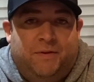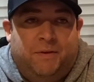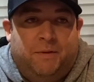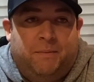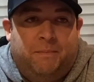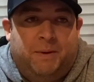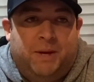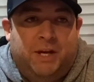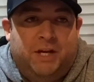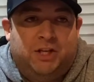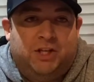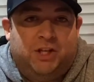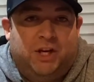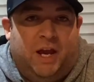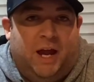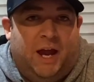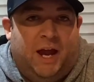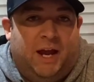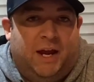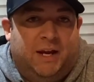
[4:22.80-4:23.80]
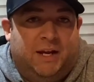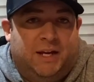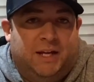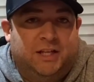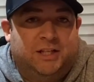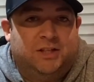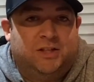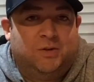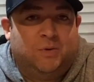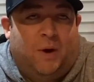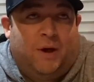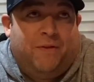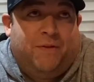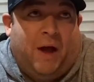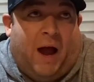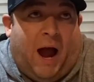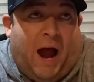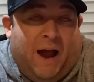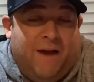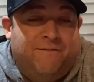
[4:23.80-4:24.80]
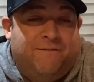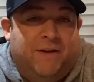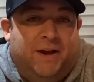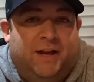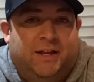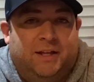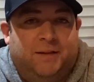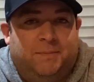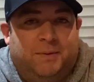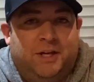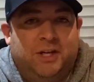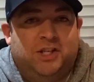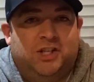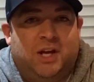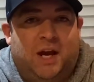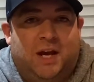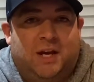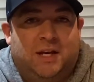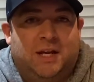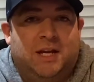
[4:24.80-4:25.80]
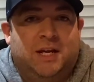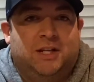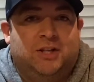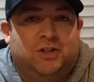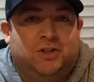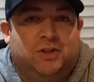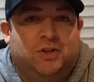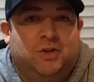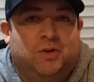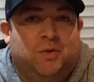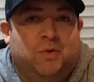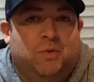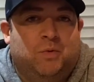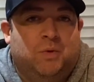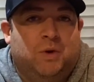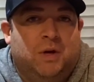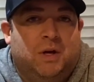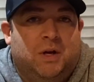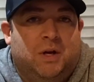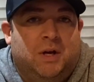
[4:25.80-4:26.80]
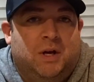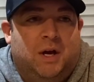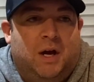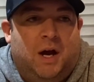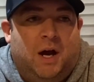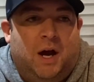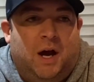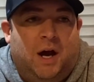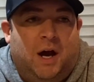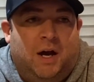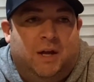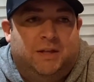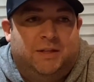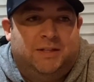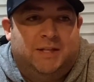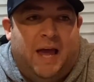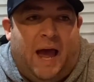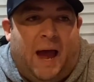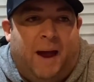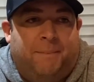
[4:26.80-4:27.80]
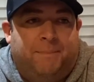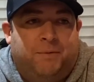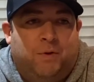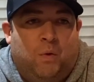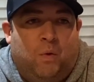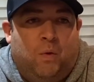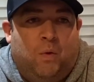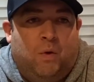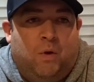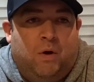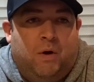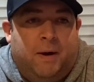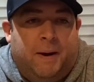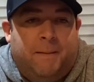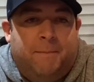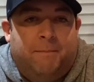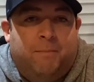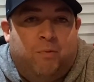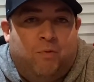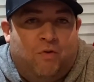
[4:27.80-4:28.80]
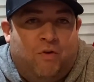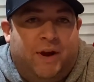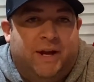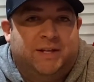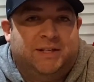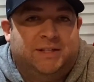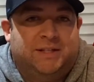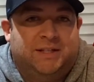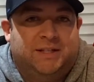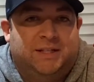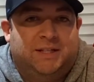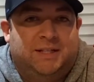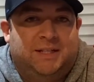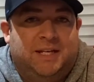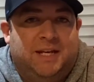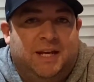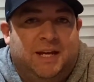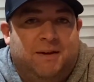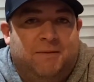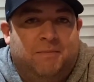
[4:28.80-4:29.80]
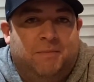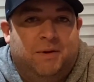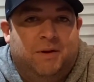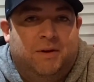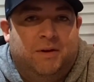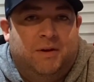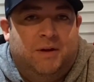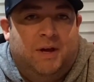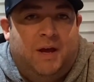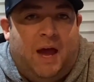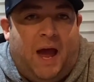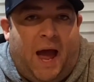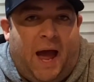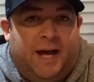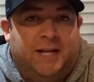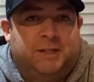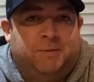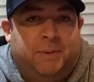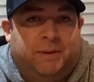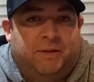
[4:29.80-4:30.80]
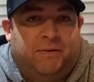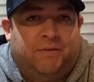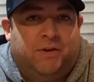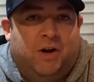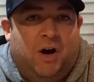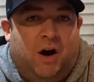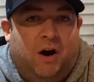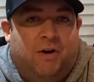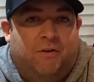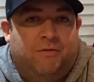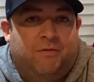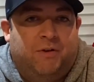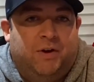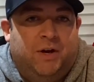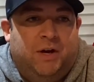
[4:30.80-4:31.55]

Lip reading: PGA needs to, I think the PGA needs to adapt or embrace this team aspect of golf.